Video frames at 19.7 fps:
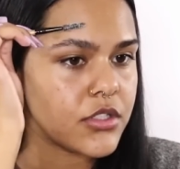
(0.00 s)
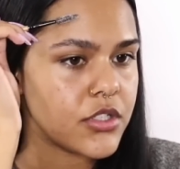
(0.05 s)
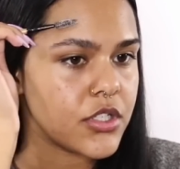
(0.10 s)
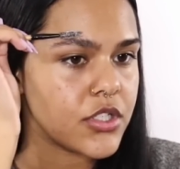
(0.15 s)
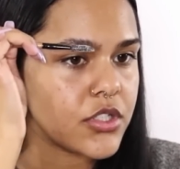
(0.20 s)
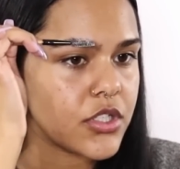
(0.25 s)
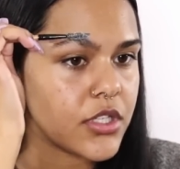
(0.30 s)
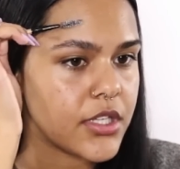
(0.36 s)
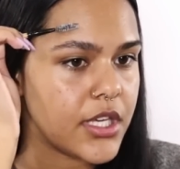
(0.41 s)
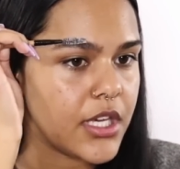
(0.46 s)

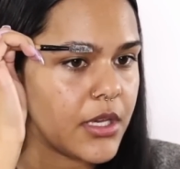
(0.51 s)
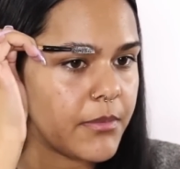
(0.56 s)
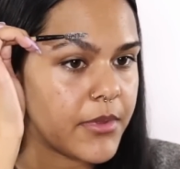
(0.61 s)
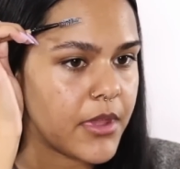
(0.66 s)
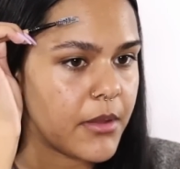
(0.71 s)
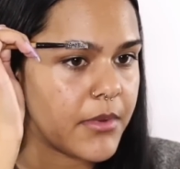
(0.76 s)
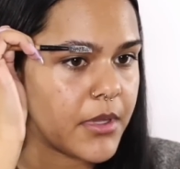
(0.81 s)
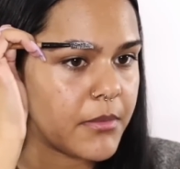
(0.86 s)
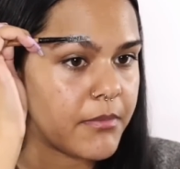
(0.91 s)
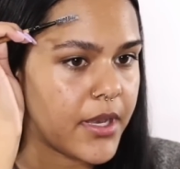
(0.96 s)
just to keep
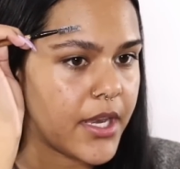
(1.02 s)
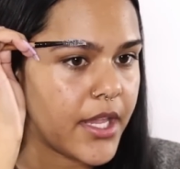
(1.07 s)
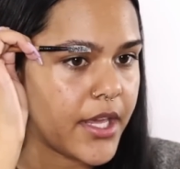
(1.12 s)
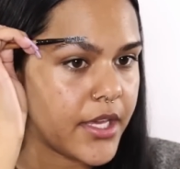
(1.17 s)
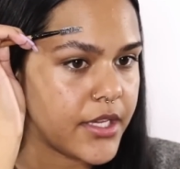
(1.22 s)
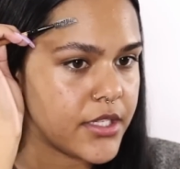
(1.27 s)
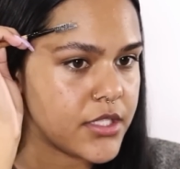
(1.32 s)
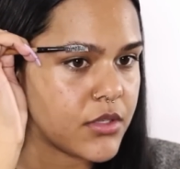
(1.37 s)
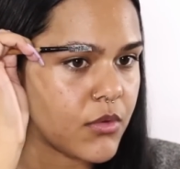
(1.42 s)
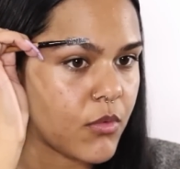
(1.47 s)
them in
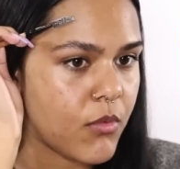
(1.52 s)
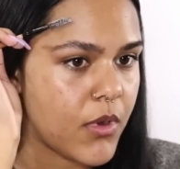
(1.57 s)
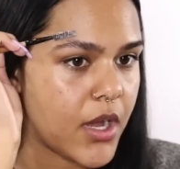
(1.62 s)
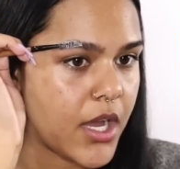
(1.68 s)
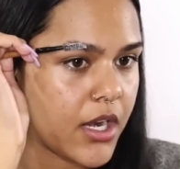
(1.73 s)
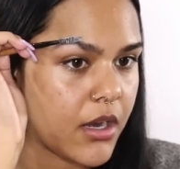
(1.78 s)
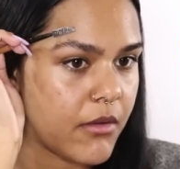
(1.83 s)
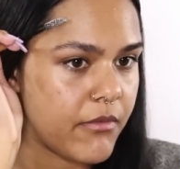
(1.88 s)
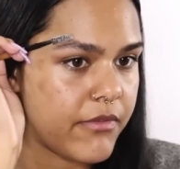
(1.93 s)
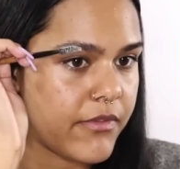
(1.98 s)
place
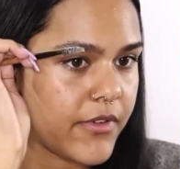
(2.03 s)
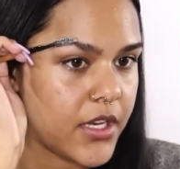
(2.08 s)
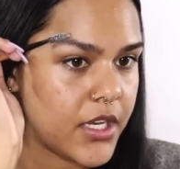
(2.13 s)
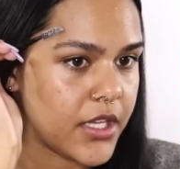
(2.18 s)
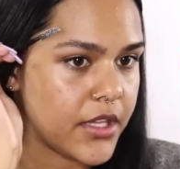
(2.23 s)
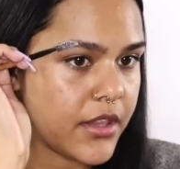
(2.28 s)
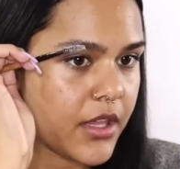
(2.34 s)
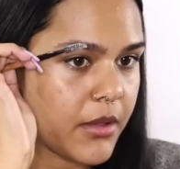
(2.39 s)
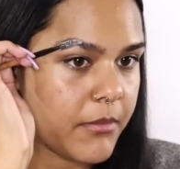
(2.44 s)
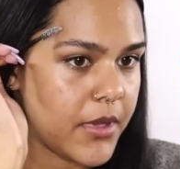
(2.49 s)
while I'm
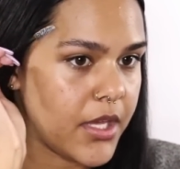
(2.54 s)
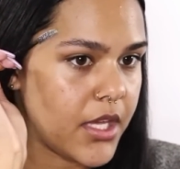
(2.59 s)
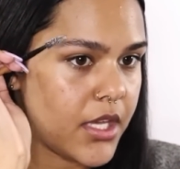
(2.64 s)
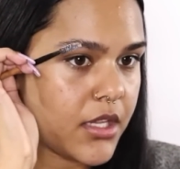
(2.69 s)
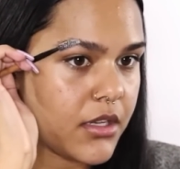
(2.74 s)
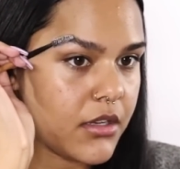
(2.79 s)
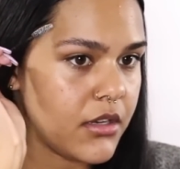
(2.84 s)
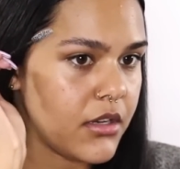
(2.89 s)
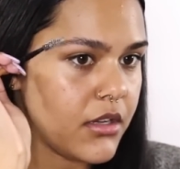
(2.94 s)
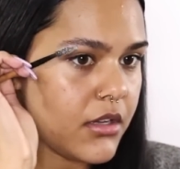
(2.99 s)
filling them
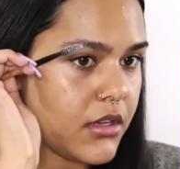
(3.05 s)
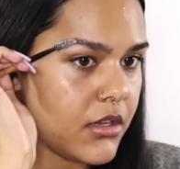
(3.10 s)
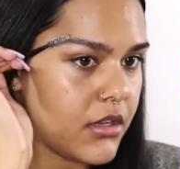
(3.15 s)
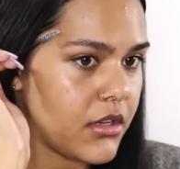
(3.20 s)
in.